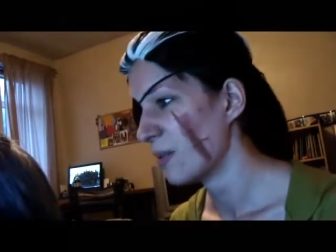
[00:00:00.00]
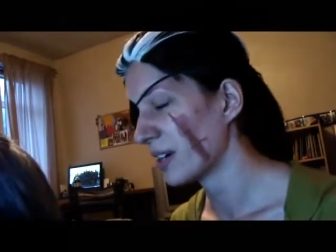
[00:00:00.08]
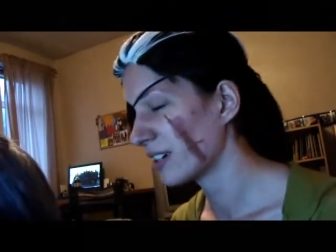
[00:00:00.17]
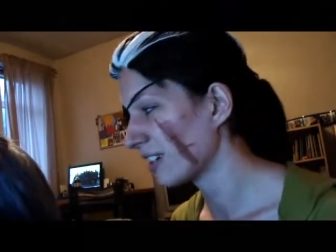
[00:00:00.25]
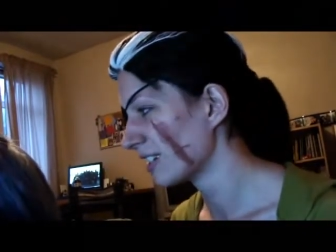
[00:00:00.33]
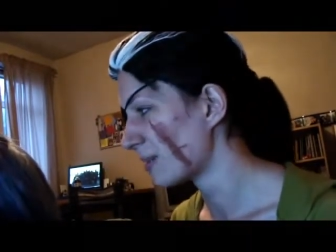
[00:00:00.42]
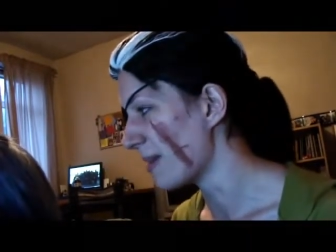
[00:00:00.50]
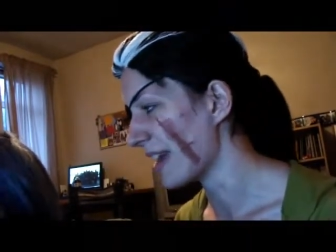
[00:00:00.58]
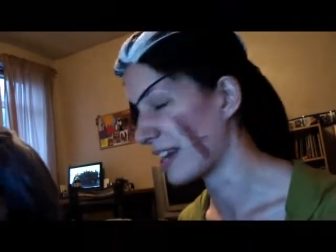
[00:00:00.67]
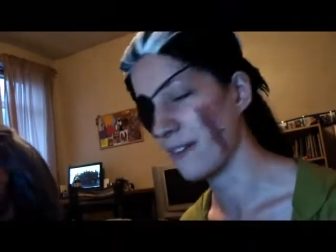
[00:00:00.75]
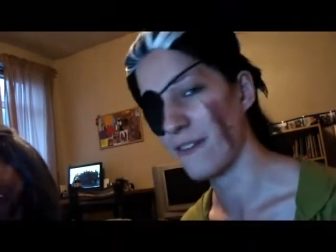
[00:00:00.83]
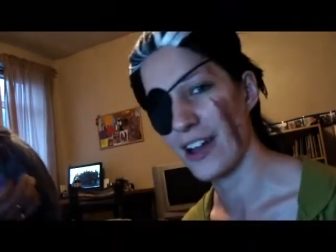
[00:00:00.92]
We're going to
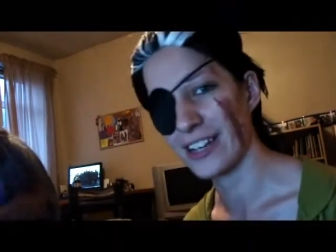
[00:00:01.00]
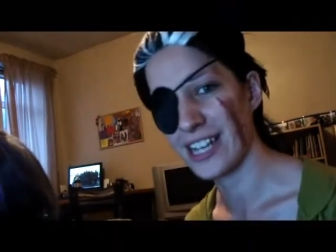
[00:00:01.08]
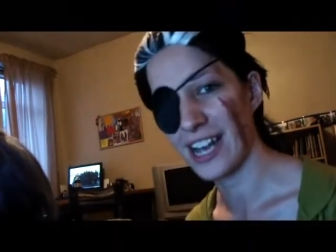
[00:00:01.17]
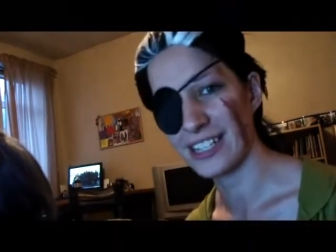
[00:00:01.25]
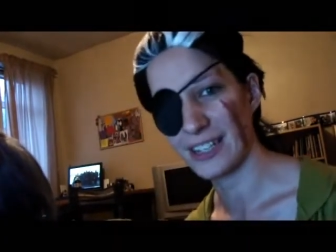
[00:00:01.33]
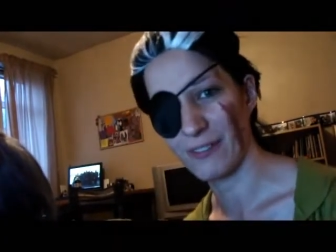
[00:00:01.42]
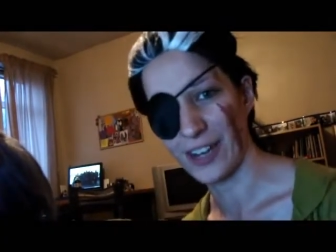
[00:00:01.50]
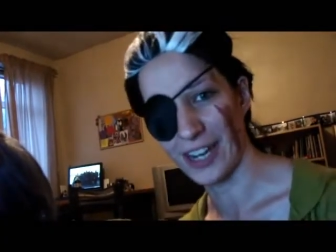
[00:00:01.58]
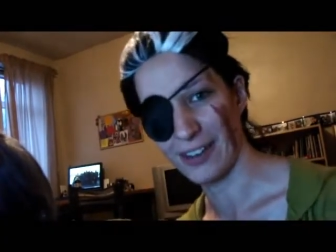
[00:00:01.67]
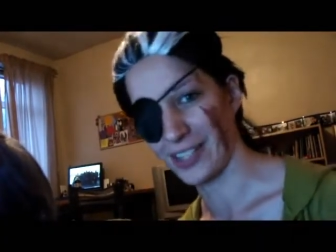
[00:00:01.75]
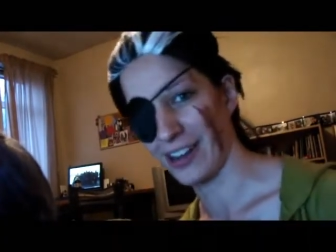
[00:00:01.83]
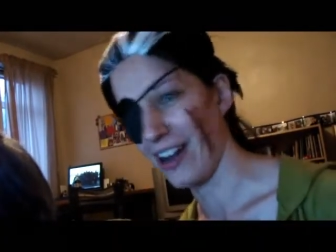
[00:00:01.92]
make a fantastic
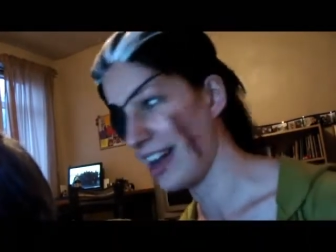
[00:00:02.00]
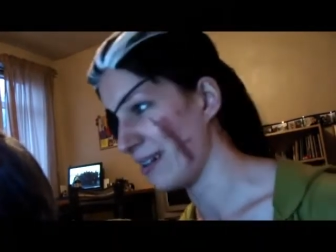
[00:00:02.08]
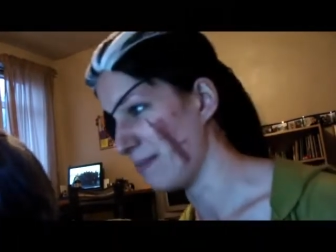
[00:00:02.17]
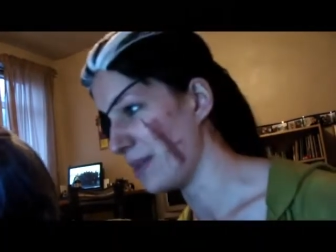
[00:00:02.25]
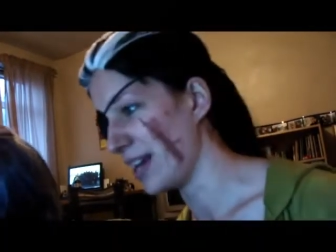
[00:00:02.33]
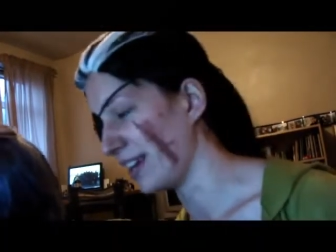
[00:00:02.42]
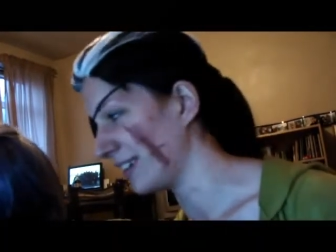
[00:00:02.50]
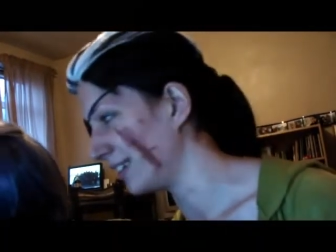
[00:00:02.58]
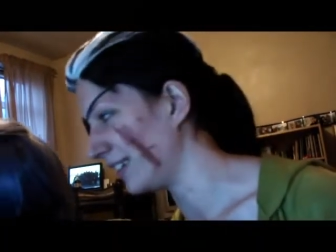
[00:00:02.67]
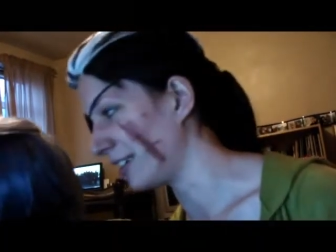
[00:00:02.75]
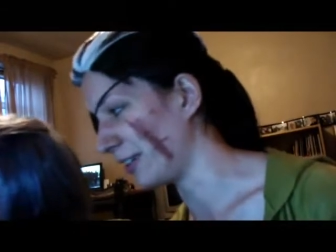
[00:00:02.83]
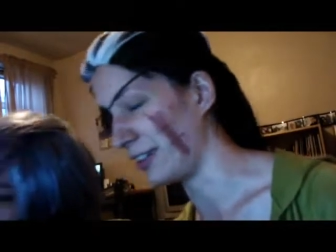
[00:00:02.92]
video tonight. Me
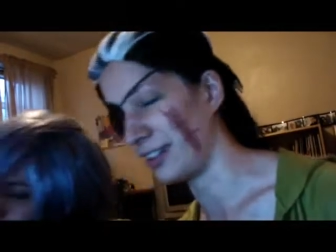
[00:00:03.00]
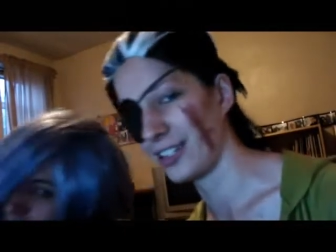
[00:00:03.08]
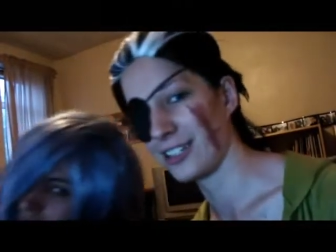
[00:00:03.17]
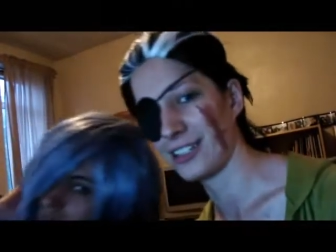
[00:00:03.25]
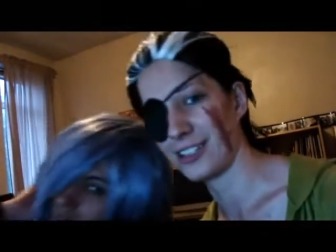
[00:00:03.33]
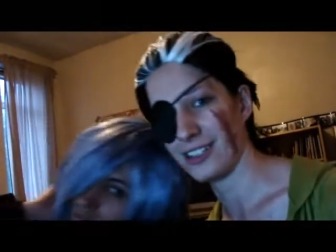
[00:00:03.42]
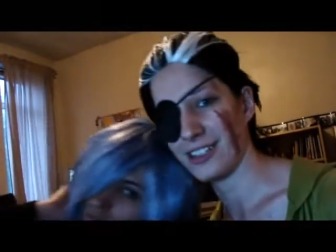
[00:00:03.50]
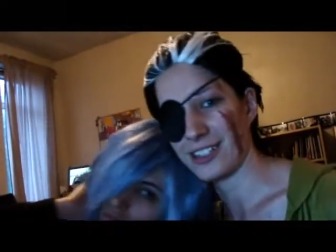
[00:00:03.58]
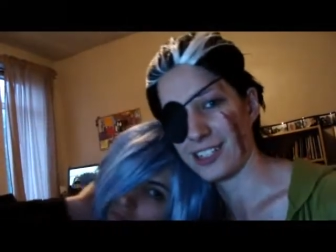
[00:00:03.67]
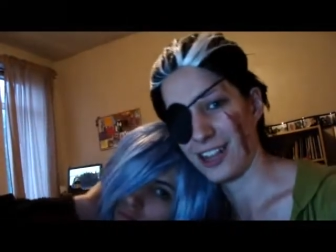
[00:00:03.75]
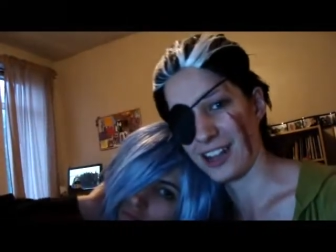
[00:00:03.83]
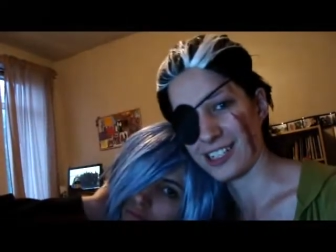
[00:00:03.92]
and little
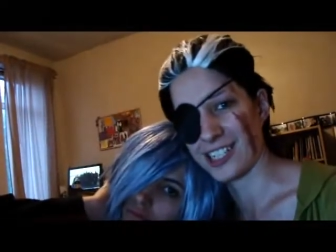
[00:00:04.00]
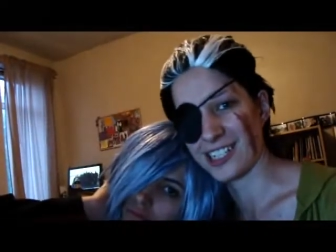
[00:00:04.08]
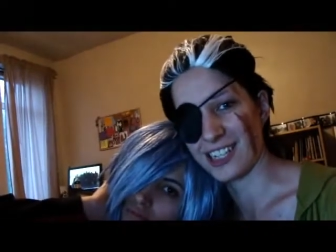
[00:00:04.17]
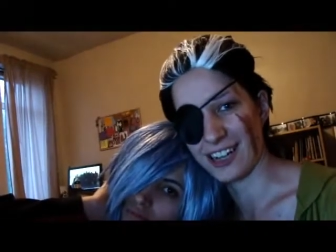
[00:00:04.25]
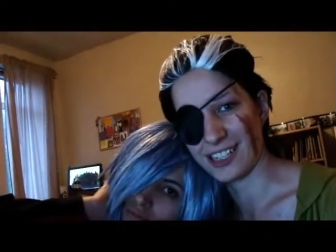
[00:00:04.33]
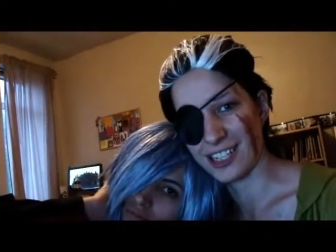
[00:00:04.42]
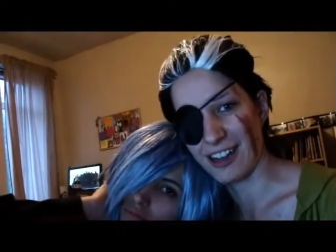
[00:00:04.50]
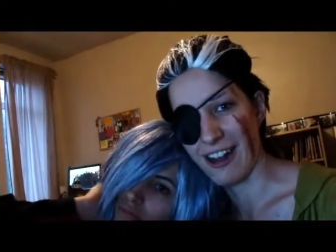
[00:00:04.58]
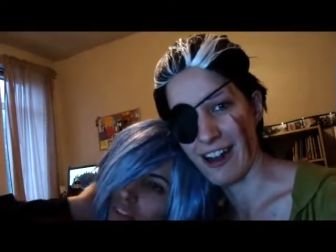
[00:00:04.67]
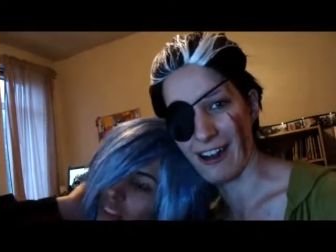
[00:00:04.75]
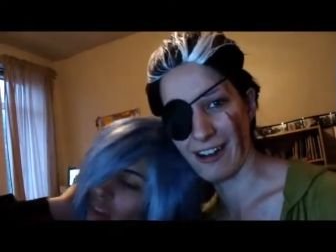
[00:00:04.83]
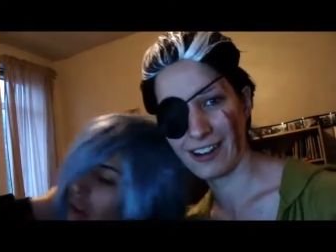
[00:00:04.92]
sexy sexy
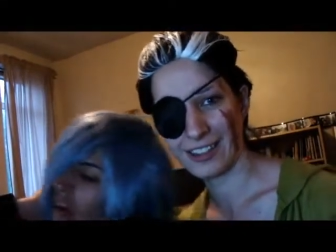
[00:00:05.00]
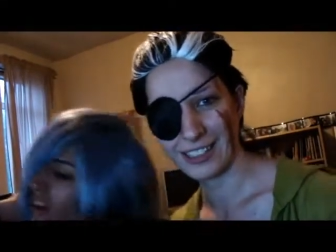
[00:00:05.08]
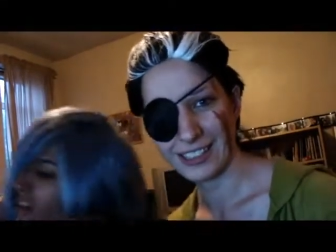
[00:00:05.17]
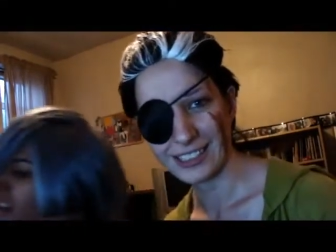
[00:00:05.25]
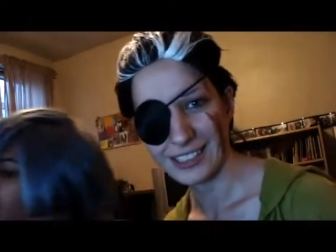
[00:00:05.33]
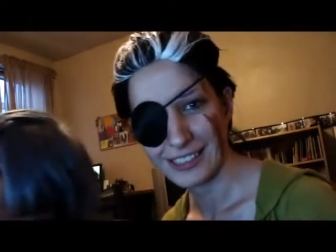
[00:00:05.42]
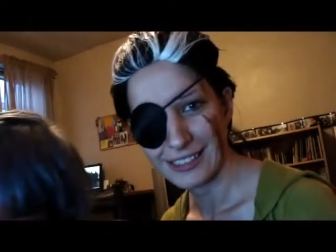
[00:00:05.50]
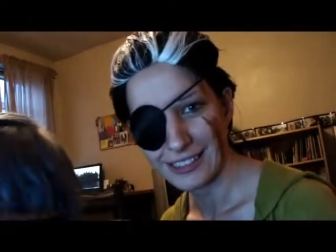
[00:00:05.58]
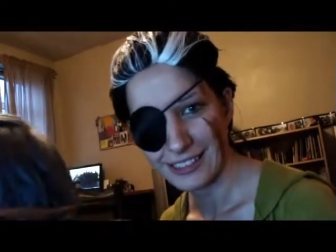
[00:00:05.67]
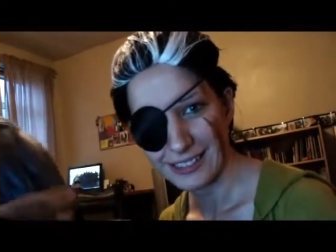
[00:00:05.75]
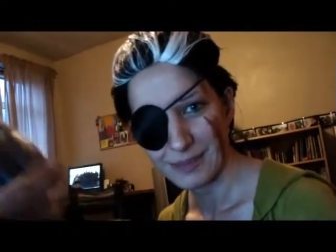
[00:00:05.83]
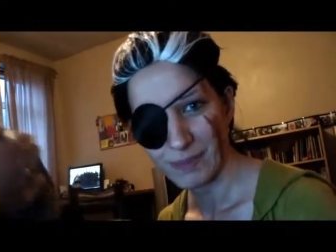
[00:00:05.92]
here.
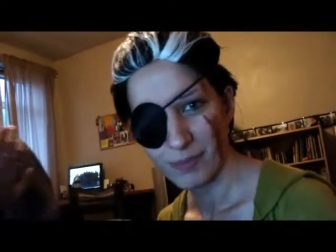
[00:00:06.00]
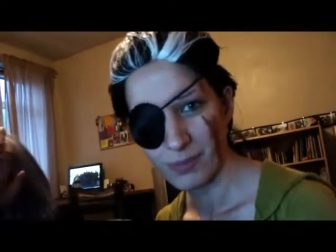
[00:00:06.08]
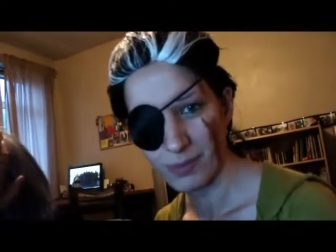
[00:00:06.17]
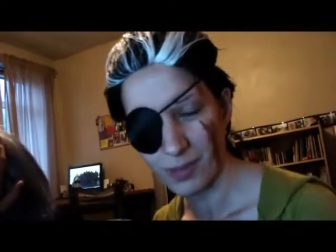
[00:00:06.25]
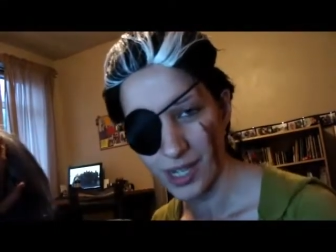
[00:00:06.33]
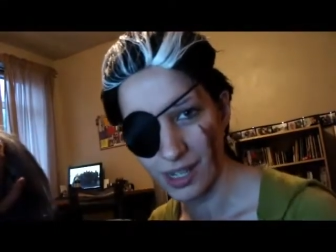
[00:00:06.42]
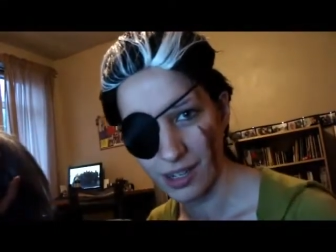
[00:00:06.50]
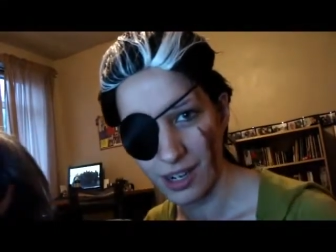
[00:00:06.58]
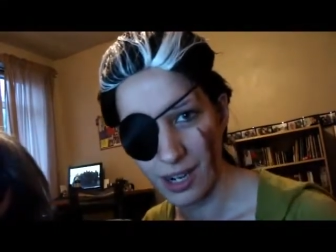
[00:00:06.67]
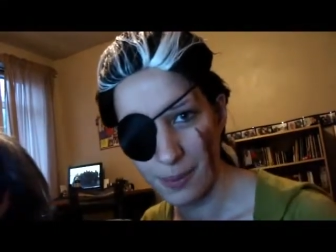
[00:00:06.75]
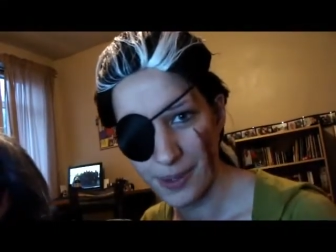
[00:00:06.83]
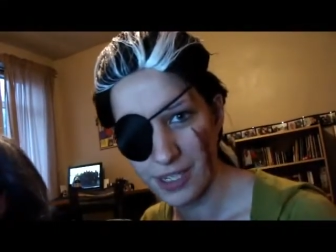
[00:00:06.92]
No. Well,
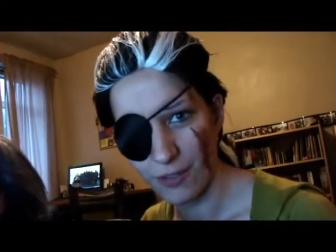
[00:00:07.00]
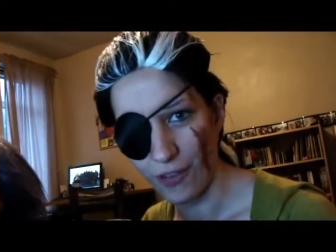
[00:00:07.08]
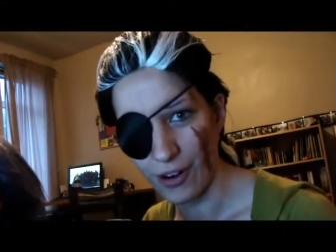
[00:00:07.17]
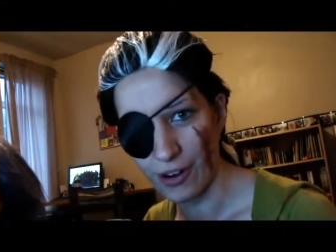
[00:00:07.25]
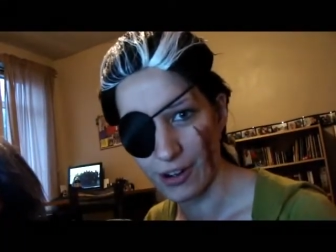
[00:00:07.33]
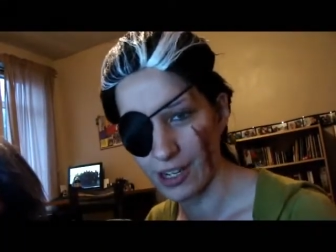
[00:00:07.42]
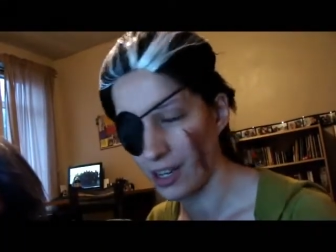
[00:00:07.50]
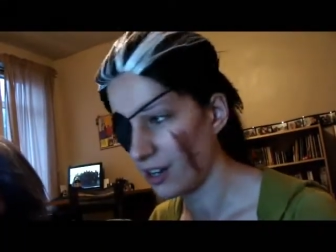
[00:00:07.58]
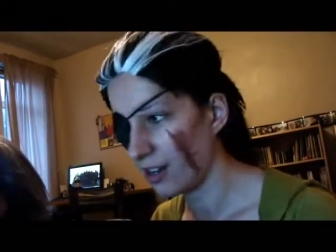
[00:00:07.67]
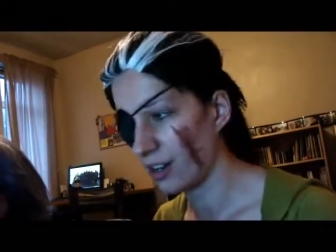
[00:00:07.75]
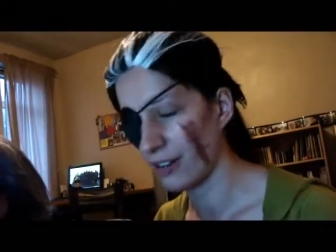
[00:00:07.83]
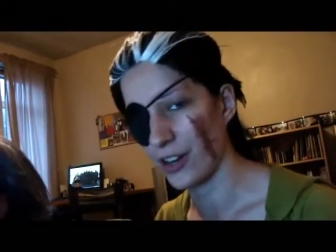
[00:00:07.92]
I hope it's for
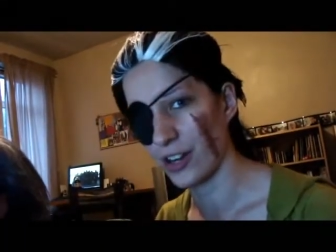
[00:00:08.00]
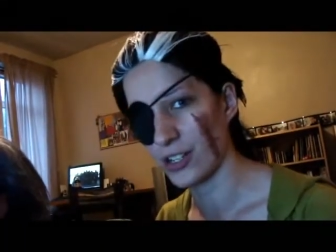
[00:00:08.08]
all of